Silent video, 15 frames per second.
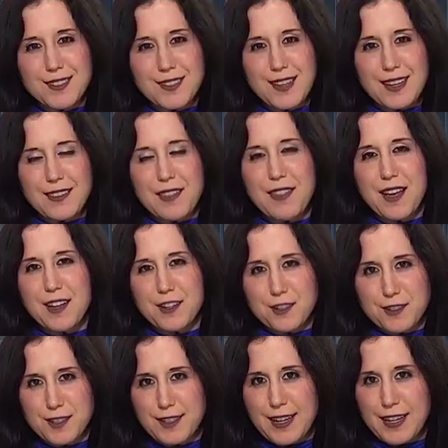say that they
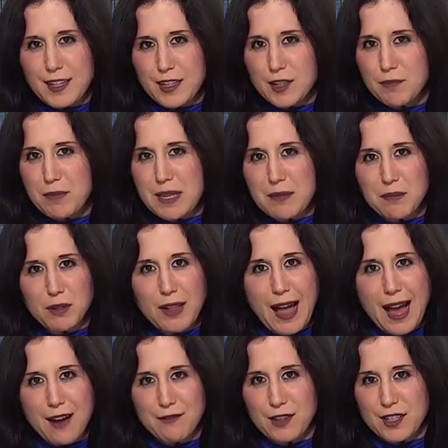understand people
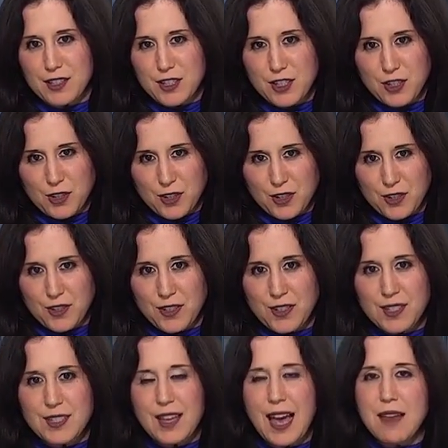have
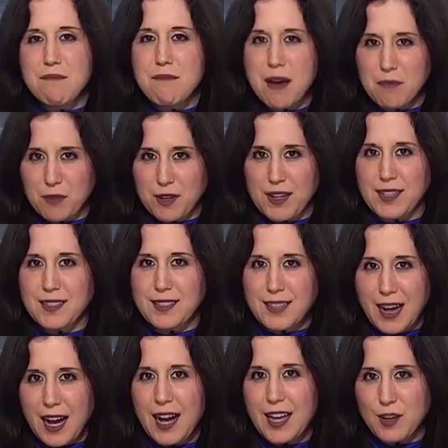concerns and memories
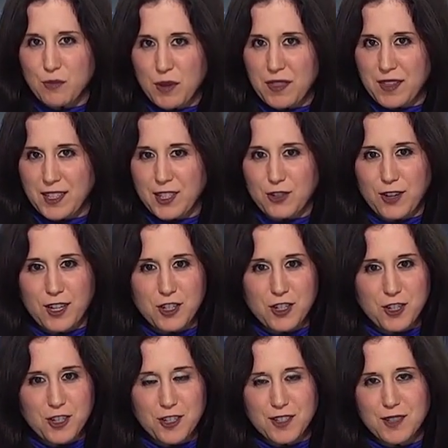tied with these
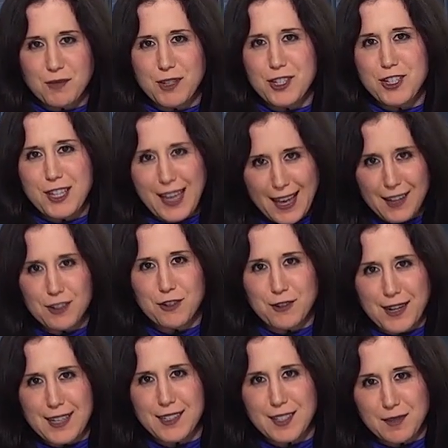structures, which can
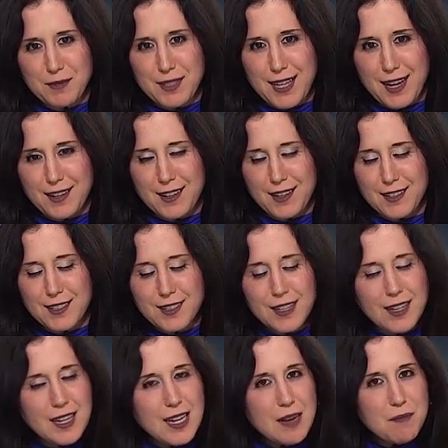create some sadness.
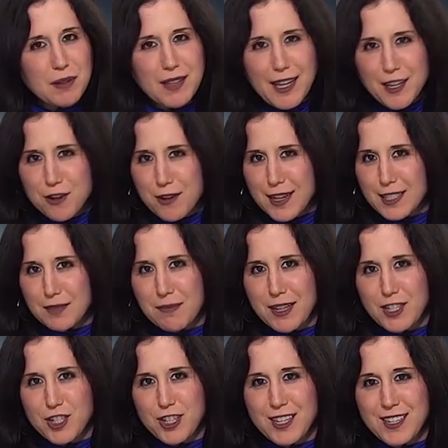But like you guys
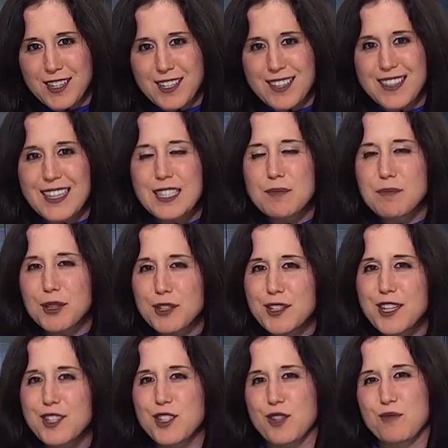mentioned, these
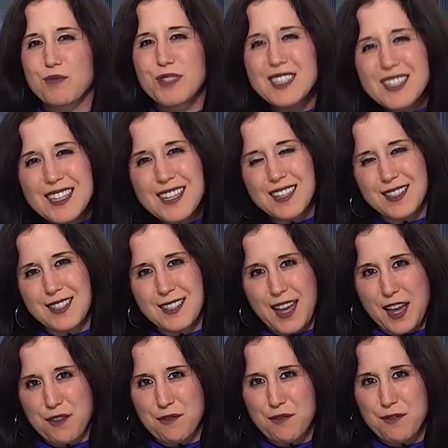buildings are really
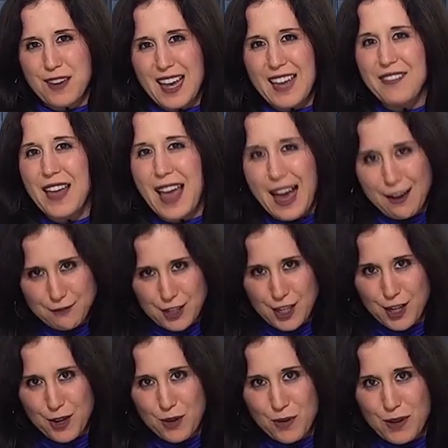unsafe and they have to
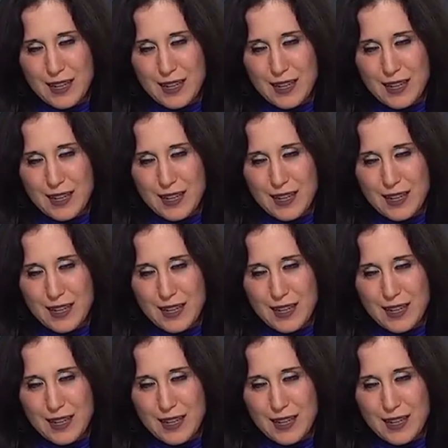go.